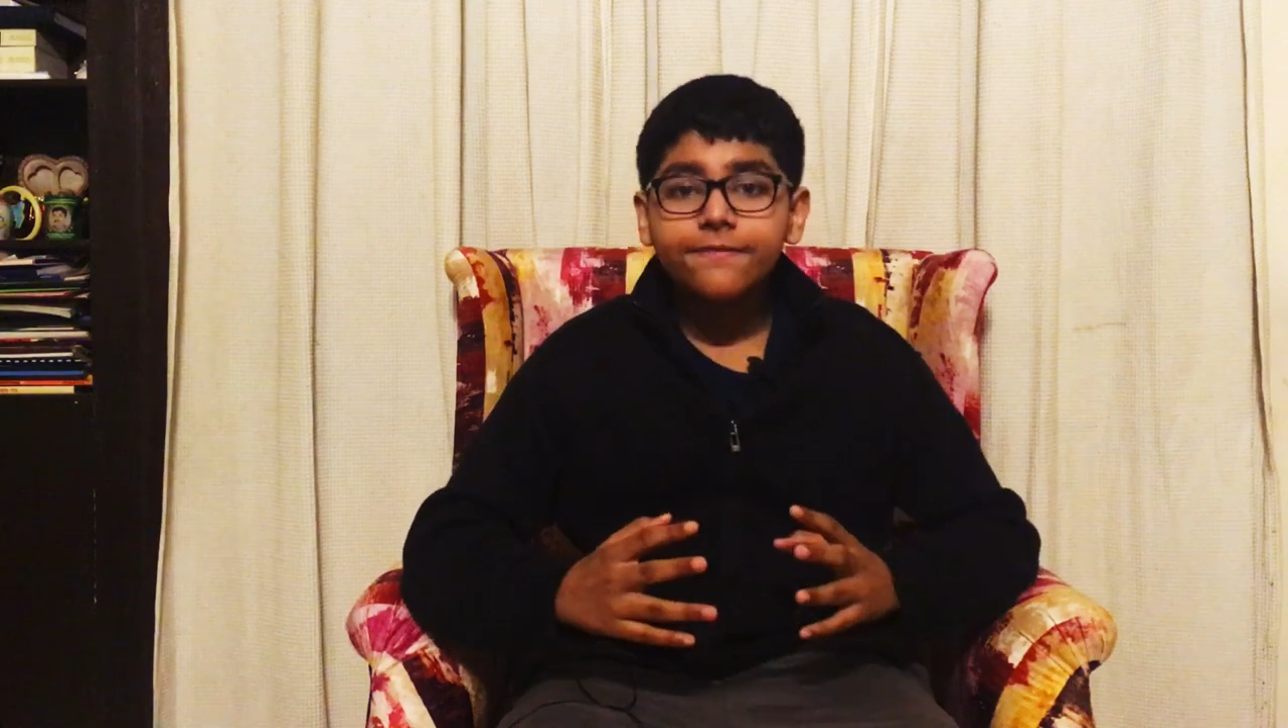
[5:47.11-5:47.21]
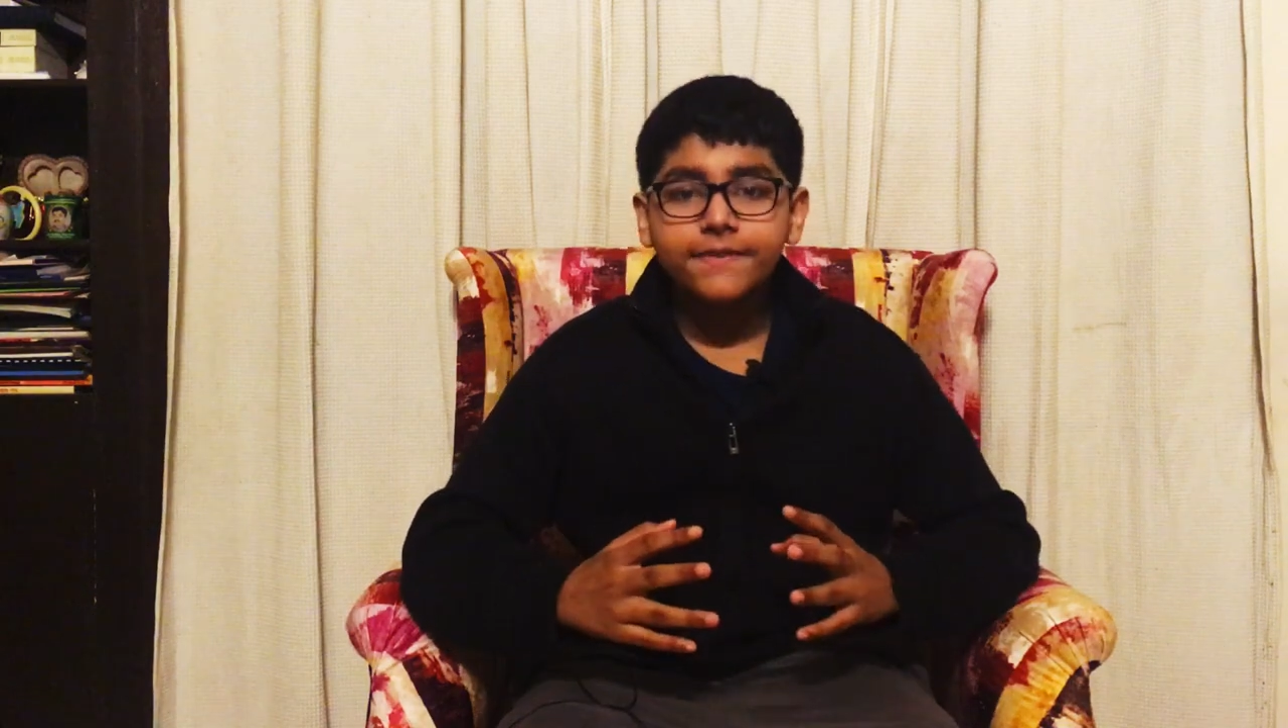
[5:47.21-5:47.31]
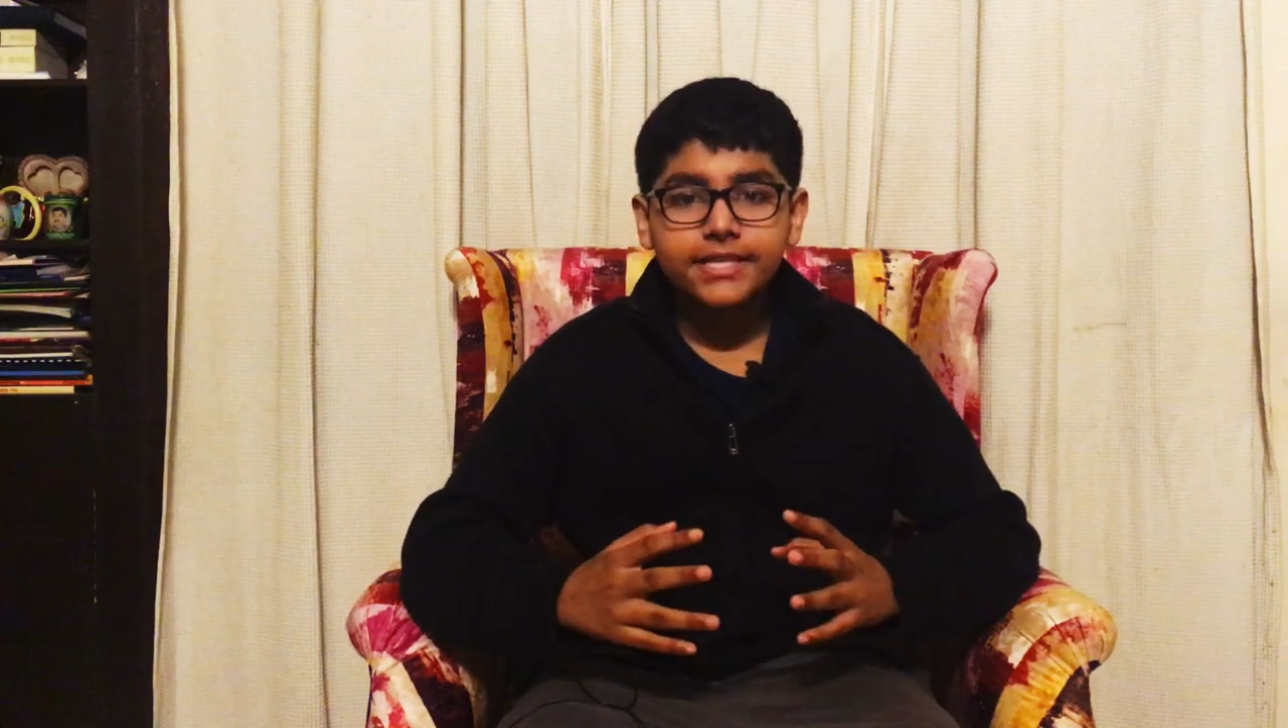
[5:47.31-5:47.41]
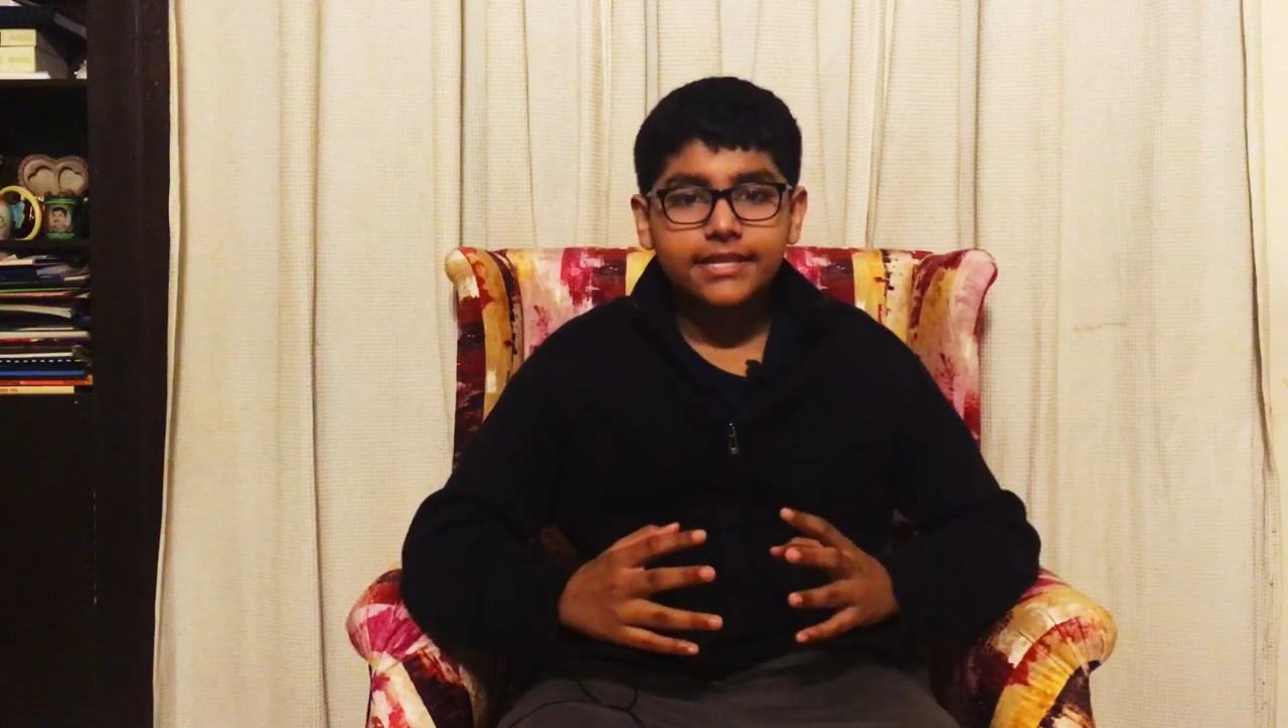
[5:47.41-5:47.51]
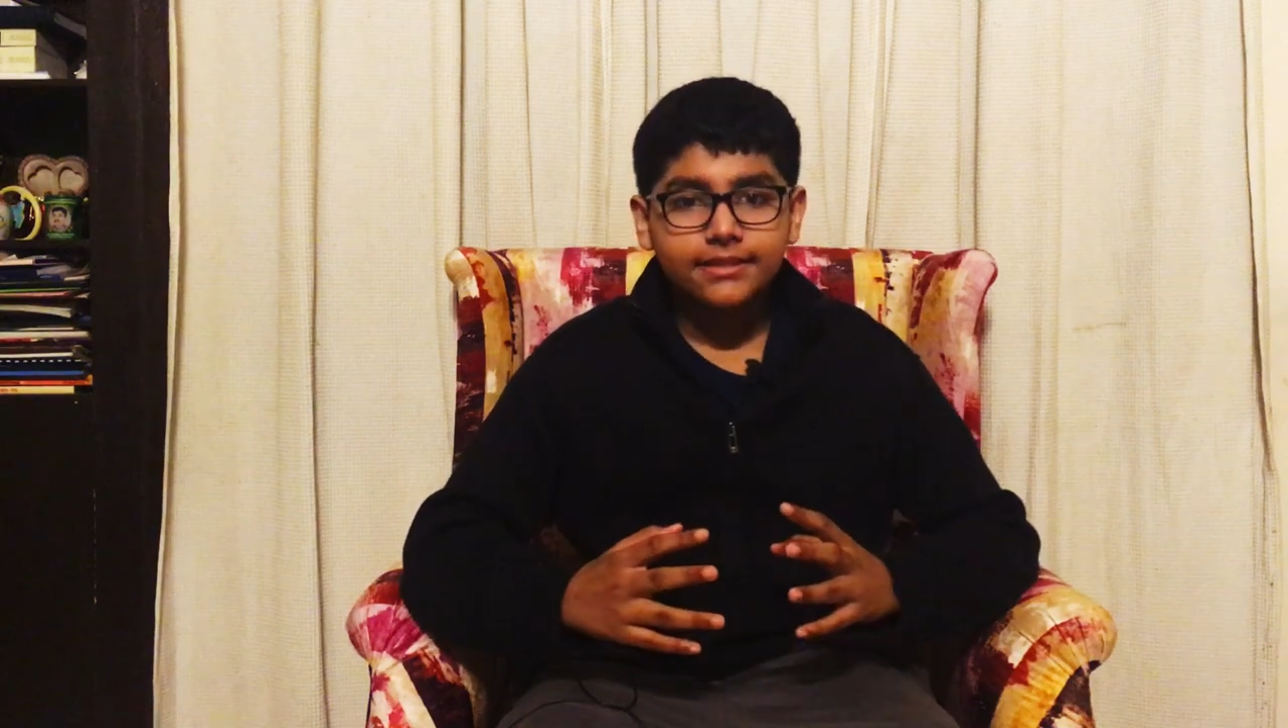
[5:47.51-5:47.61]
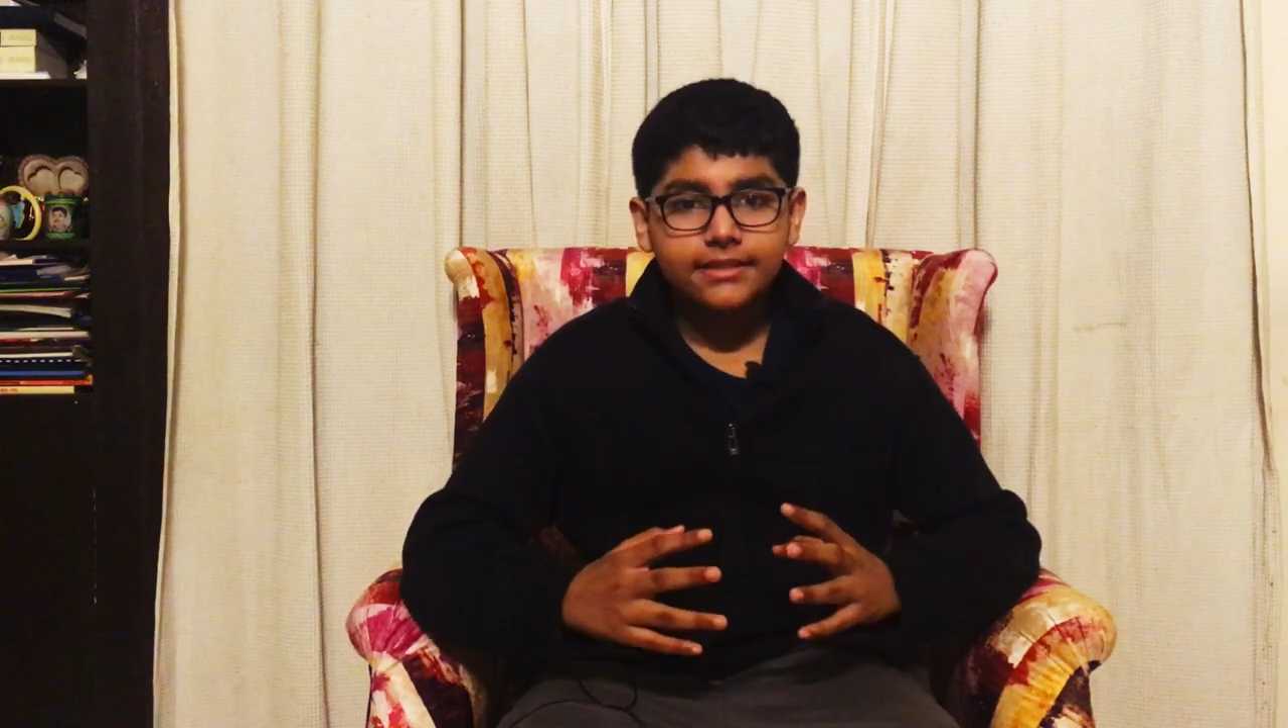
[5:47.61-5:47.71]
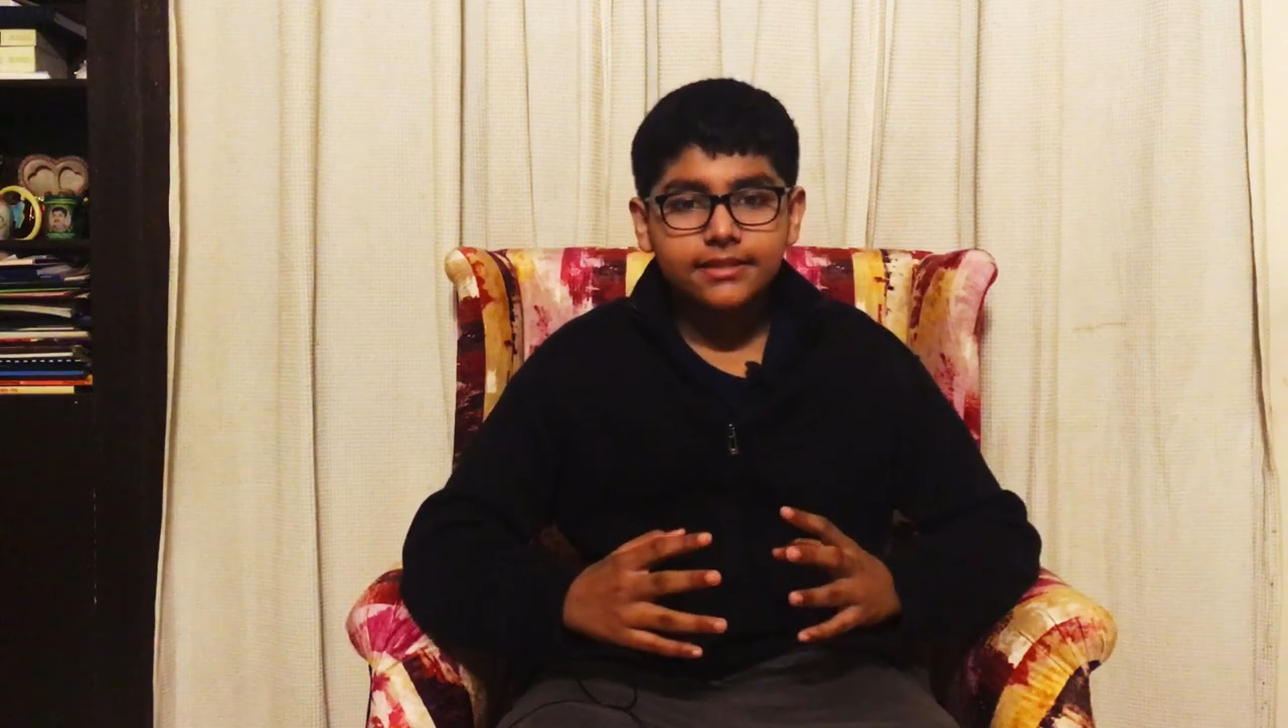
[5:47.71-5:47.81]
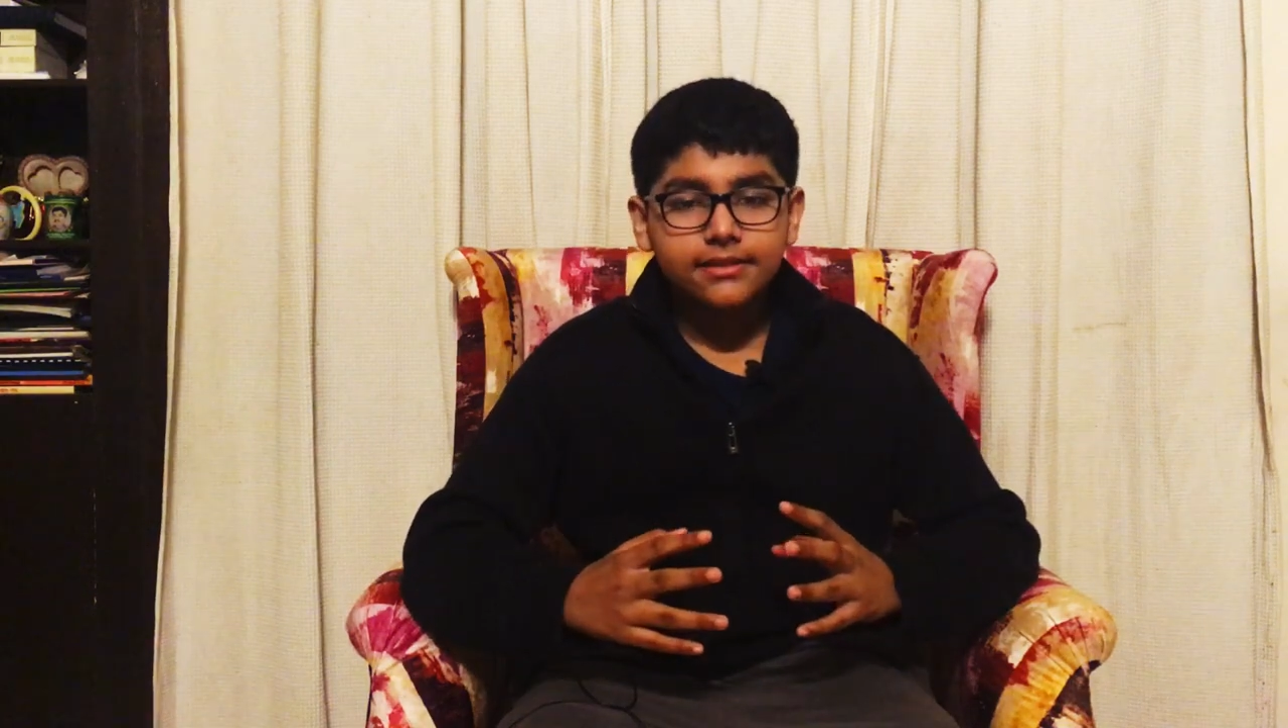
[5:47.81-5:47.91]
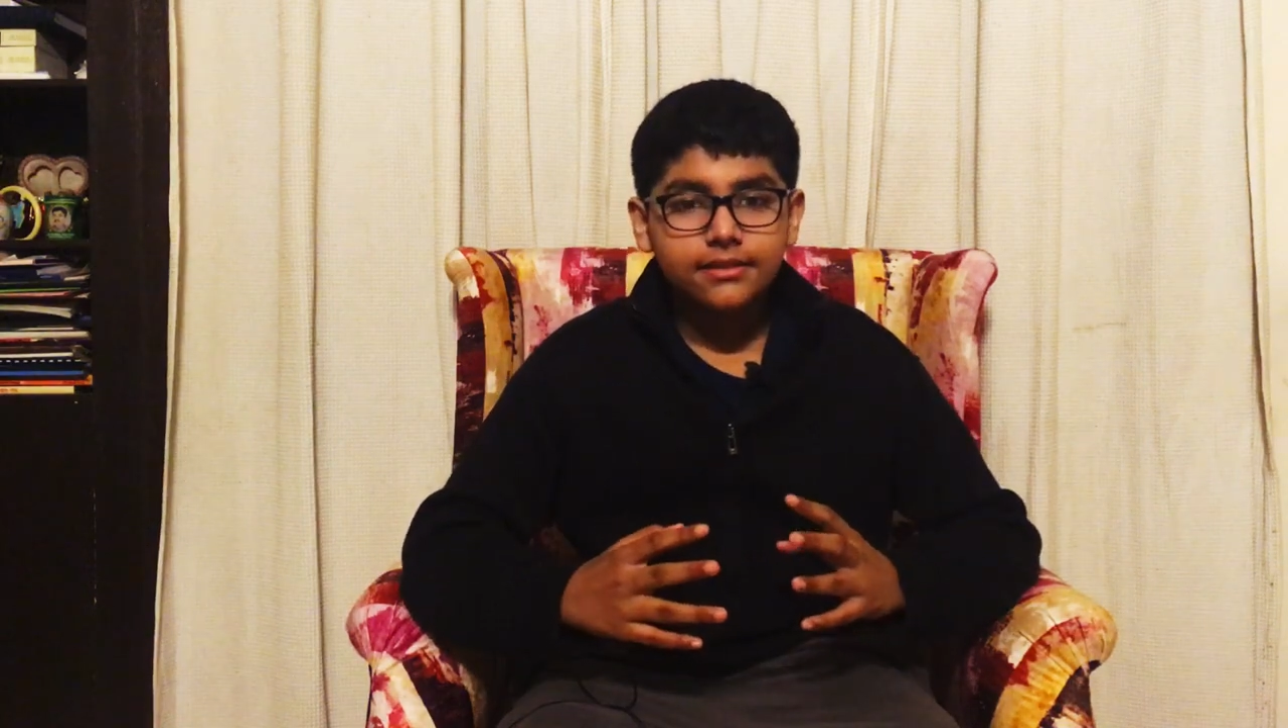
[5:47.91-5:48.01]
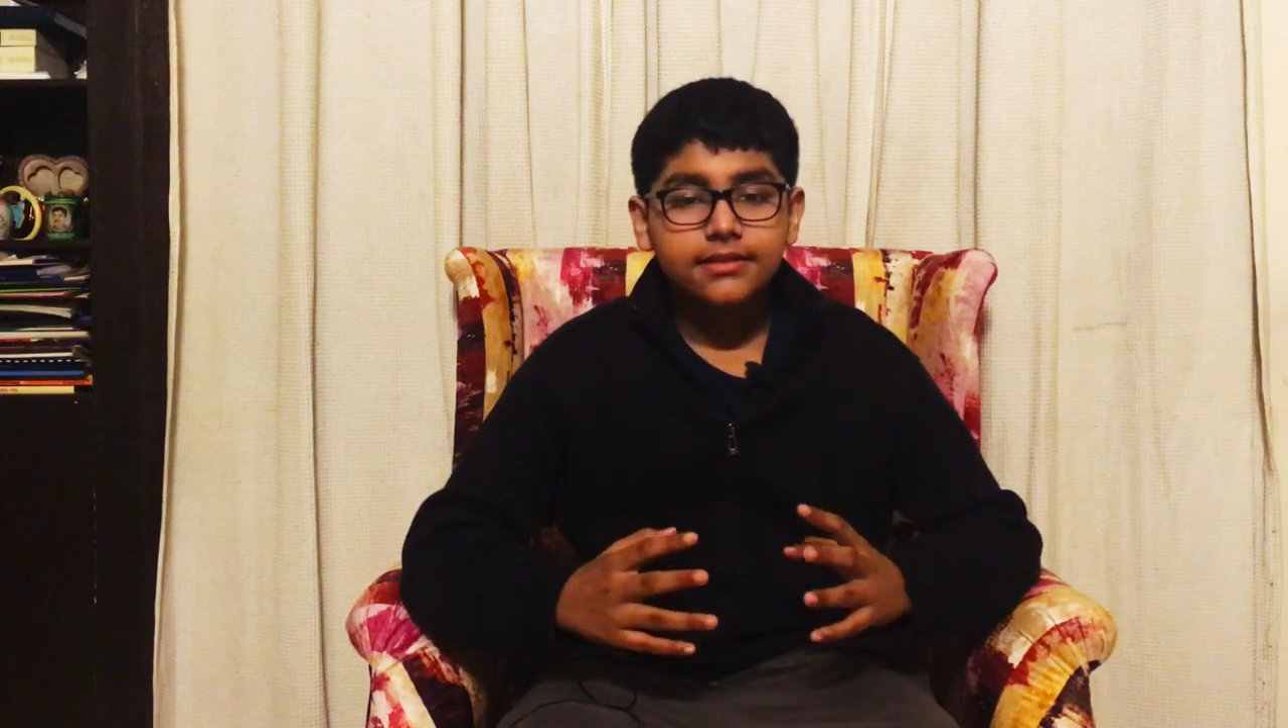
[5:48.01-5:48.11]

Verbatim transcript: physics